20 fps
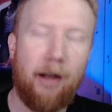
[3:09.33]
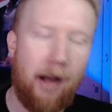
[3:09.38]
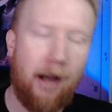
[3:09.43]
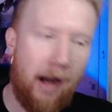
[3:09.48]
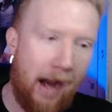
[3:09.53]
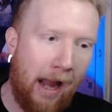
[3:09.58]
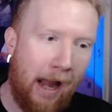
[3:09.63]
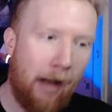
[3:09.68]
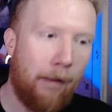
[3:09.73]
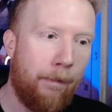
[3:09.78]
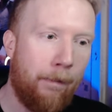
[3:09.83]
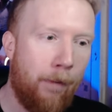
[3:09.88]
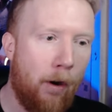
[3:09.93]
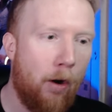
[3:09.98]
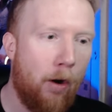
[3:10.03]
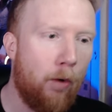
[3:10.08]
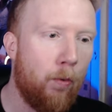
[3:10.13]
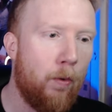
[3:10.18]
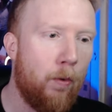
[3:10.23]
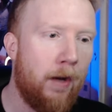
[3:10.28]
Alec
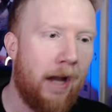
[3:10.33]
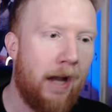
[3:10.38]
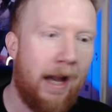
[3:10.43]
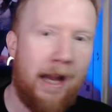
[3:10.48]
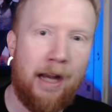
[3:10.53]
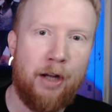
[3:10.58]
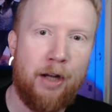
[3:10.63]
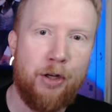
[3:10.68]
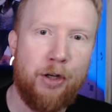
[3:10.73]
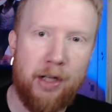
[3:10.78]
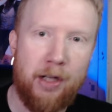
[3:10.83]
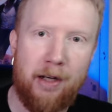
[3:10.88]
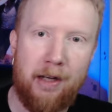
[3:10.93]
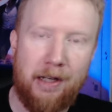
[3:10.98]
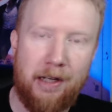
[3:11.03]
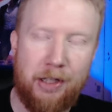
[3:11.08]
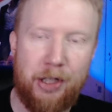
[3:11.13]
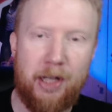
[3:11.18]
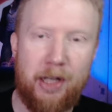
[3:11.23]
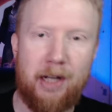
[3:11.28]
Baldwin and
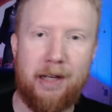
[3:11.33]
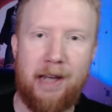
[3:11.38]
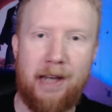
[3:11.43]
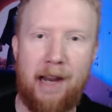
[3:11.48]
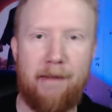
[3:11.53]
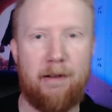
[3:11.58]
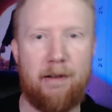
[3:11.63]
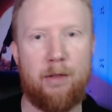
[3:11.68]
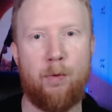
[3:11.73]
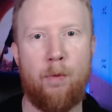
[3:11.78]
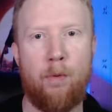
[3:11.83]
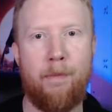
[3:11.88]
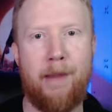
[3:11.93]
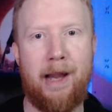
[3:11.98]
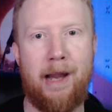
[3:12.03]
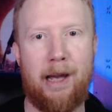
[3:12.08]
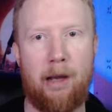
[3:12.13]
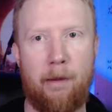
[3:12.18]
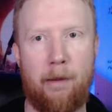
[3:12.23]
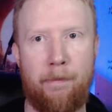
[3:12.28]
Gina Davis will
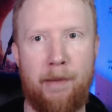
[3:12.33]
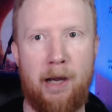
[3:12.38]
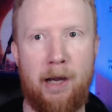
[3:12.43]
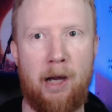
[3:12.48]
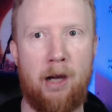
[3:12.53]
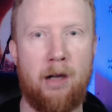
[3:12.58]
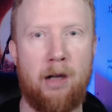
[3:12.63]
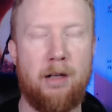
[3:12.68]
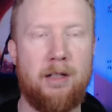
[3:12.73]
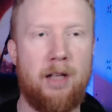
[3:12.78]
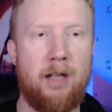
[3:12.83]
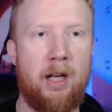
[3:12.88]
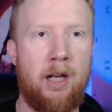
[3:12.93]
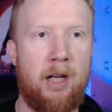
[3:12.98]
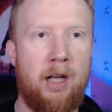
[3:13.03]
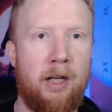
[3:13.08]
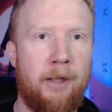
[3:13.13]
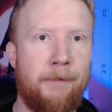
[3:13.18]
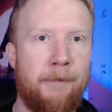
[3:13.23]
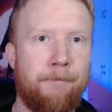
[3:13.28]
make an appearance.
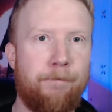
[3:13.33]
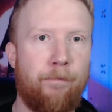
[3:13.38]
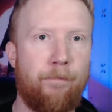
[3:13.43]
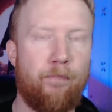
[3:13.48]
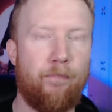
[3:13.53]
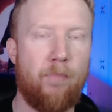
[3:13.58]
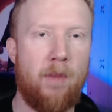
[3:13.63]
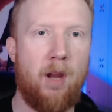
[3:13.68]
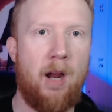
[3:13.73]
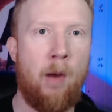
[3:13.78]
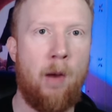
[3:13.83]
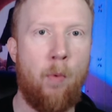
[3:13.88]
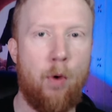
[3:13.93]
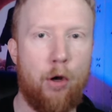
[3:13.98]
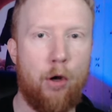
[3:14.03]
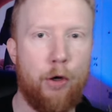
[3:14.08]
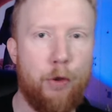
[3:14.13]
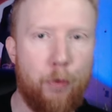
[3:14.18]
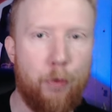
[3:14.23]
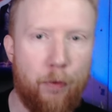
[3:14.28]
I
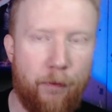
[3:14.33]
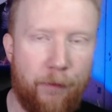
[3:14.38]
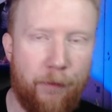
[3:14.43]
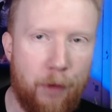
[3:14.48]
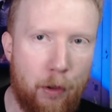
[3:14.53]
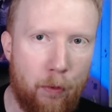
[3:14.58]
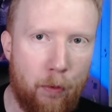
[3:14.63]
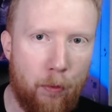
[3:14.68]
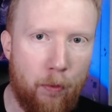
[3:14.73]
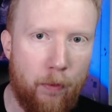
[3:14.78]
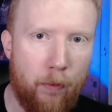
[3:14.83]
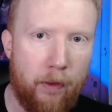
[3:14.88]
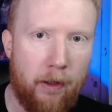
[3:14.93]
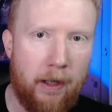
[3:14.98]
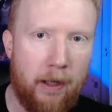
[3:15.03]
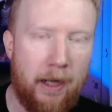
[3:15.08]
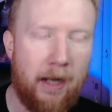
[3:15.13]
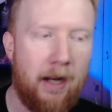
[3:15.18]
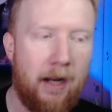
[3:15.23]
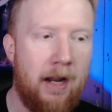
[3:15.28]
wonder whose funeral they're
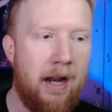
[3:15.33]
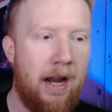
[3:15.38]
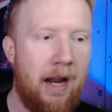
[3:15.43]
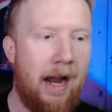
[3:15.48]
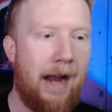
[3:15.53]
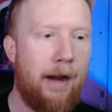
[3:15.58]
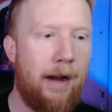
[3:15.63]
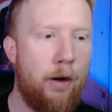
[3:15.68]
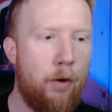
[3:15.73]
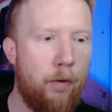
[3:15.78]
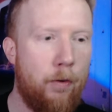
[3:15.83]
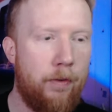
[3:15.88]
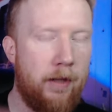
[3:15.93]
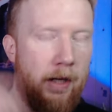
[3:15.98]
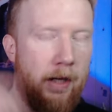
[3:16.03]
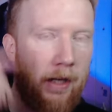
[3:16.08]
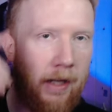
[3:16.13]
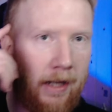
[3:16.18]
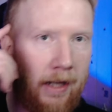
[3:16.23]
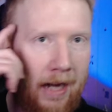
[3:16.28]
at. I know
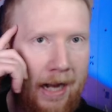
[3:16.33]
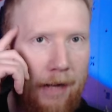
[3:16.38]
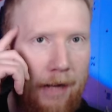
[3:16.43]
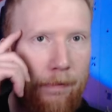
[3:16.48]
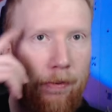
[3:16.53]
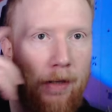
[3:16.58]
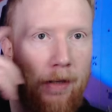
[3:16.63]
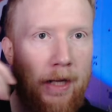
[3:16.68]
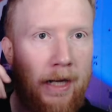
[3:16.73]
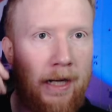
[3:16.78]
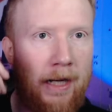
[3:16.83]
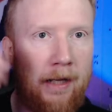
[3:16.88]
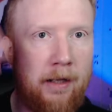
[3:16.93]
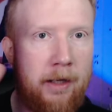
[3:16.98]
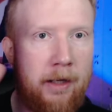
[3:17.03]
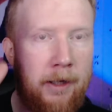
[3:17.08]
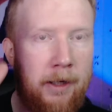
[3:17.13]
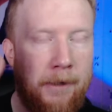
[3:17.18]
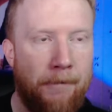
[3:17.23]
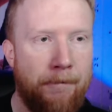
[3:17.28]
the guy that played
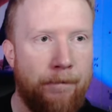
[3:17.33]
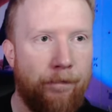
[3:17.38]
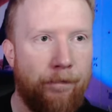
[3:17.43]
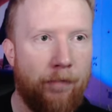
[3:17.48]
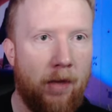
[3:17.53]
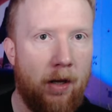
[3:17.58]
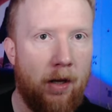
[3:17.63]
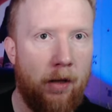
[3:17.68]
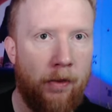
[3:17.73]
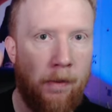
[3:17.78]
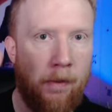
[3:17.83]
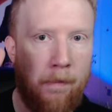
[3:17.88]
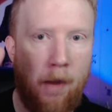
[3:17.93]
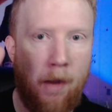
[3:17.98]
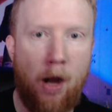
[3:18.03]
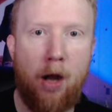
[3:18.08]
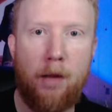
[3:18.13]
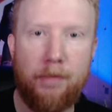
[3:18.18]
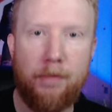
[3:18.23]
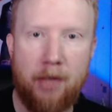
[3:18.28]
the
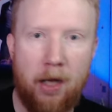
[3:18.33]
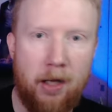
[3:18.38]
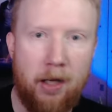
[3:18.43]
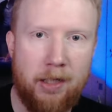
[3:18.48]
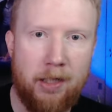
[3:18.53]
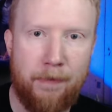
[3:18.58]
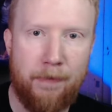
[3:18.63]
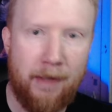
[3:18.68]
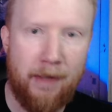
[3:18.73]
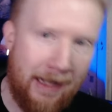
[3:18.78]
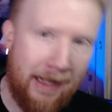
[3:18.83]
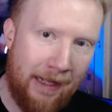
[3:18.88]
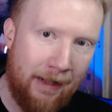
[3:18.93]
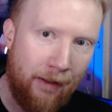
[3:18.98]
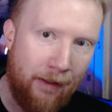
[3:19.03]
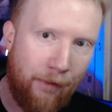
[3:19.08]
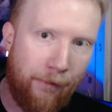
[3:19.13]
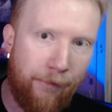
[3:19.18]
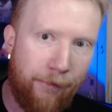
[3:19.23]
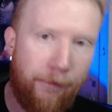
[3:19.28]
mom's husband in
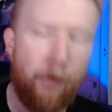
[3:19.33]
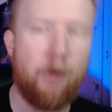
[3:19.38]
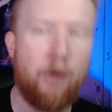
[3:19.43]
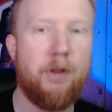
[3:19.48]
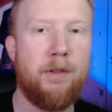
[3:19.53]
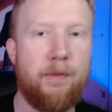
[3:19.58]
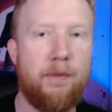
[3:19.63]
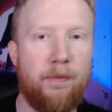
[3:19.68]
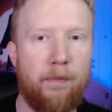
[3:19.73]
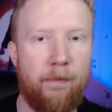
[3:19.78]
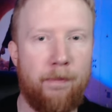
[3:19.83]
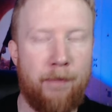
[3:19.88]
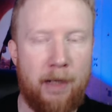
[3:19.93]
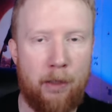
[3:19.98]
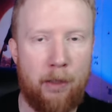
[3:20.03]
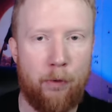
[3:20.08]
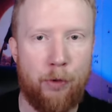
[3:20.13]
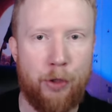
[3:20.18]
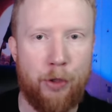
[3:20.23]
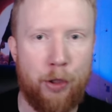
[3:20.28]
the first
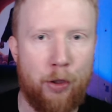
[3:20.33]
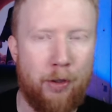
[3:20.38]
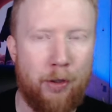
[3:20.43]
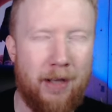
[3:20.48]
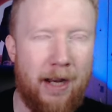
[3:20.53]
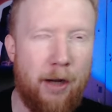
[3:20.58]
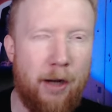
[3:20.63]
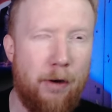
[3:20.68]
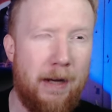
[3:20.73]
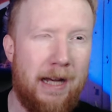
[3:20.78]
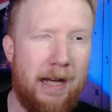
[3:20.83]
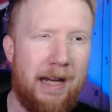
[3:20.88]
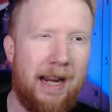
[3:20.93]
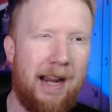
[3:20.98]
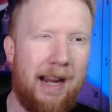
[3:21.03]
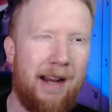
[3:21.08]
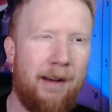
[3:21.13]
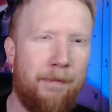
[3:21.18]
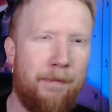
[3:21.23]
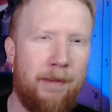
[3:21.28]
Beetlejuice, I know he
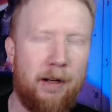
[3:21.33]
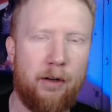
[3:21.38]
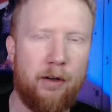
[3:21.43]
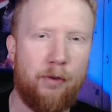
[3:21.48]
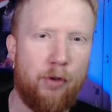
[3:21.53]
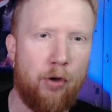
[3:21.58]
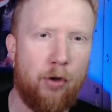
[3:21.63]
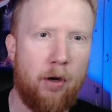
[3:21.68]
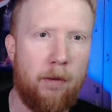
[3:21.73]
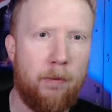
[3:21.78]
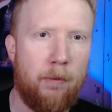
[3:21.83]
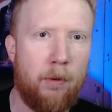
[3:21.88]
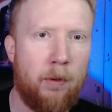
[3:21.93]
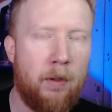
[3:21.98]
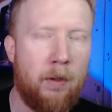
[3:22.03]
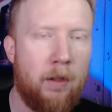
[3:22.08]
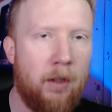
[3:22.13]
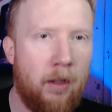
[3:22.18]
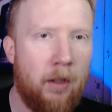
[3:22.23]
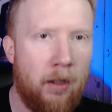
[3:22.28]
got in a bit of
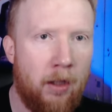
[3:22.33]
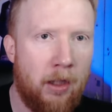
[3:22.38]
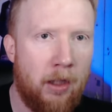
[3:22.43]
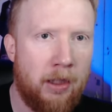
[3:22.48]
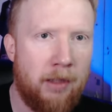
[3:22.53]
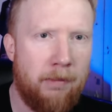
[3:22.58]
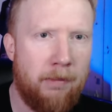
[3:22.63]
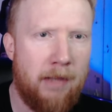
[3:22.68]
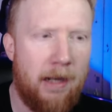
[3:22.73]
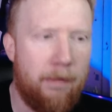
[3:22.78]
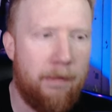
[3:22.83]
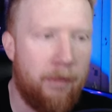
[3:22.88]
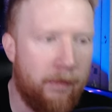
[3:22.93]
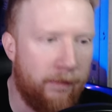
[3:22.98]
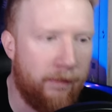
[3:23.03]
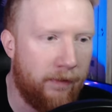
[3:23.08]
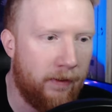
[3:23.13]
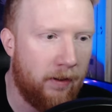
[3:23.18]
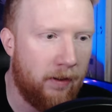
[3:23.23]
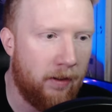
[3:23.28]
trouble,
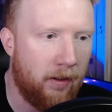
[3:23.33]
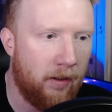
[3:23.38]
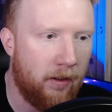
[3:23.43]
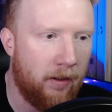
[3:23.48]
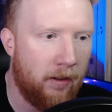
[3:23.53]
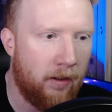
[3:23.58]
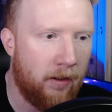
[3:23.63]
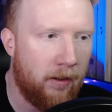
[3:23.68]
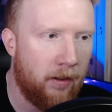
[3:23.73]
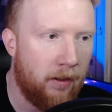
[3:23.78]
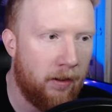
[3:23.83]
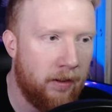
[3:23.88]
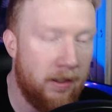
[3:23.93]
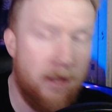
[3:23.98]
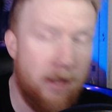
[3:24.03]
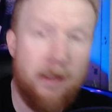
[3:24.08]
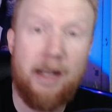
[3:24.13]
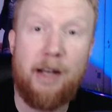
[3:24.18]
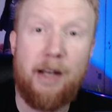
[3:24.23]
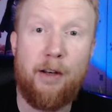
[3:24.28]

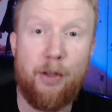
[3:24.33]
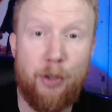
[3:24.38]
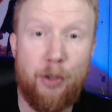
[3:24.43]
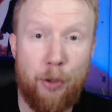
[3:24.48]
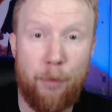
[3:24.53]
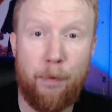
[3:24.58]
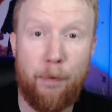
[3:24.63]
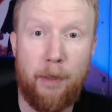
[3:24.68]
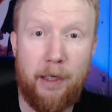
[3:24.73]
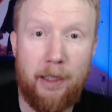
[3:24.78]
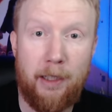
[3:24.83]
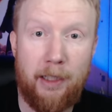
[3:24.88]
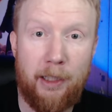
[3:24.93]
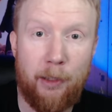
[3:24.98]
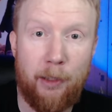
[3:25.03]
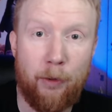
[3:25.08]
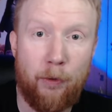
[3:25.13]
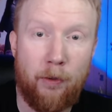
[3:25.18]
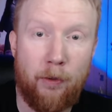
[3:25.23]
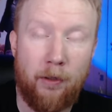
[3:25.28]
something super
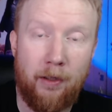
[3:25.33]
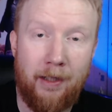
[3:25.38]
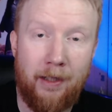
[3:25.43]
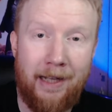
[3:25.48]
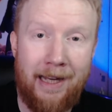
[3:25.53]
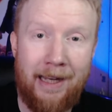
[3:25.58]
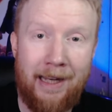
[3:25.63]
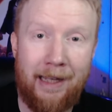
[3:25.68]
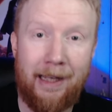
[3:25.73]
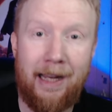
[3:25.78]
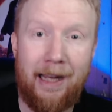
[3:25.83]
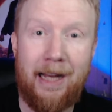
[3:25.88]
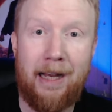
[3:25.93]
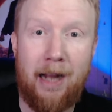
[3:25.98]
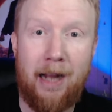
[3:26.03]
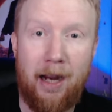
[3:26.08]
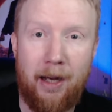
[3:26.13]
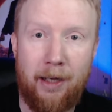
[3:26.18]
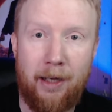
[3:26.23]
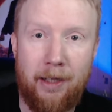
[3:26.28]
illegal in the late
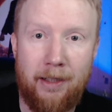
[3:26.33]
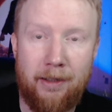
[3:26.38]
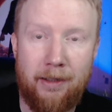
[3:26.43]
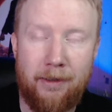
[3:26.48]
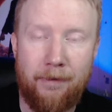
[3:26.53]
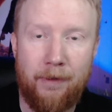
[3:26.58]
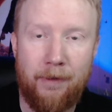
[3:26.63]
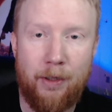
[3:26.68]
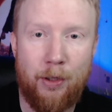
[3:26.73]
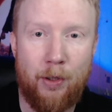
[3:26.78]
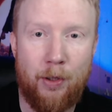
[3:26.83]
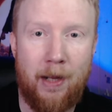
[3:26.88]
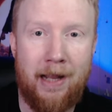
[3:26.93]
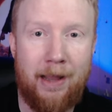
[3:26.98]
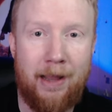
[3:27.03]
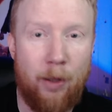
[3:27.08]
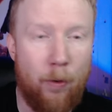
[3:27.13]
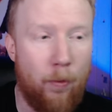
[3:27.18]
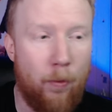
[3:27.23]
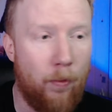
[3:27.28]
90s. So I
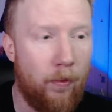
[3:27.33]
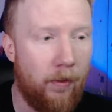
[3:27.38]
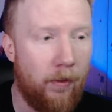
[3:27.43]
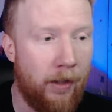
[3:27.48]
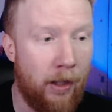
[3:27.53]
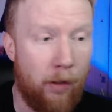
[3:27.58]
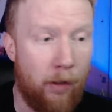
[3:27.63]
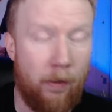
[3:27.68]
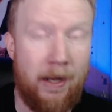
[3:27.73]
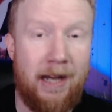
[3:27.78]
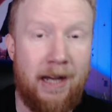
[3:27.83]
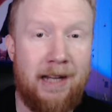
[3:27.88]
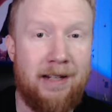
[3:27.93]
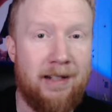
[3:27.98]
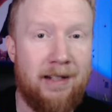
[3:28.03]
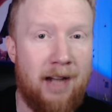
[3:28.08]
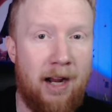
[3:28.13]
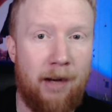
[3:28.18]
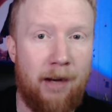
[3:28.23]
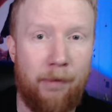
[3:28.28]
don't, he's
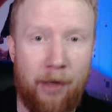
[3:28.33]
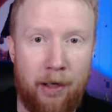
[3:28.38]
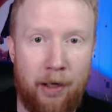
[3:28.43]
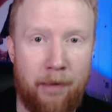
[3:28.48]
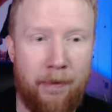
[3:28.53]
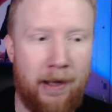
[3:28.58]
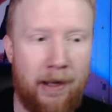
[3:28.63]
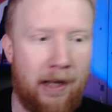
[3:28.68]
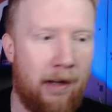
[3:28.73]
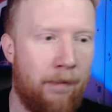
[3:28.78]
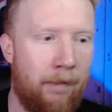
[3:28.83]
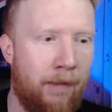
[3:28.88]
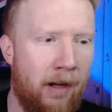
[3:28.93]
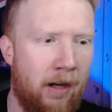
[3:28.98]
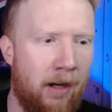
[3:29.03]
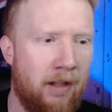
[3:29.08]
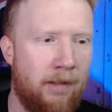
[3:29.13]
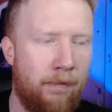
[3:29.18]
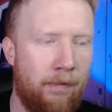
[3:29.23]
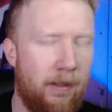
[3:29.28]
not going to make an
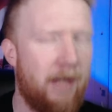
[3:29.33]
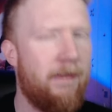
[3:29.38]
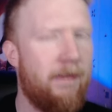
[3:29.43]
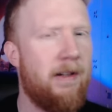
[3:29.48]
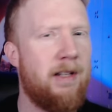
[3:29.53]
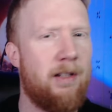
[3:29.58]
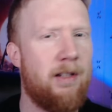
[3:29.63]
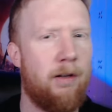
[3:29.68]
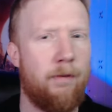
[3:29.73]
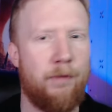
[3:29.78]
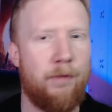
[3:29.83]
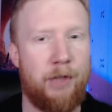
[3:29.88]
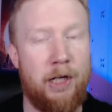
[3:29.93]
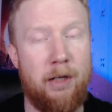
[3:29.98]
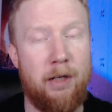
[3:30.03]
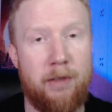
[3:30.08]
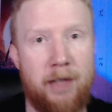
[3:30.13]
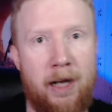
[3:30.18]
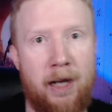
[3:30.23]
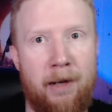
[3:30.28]
appearance. I believe he served
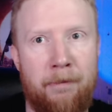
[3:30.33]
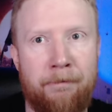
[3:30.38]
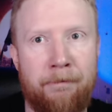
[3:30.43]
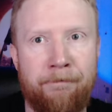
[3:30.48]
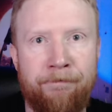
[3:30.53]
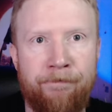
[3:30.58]
jail time.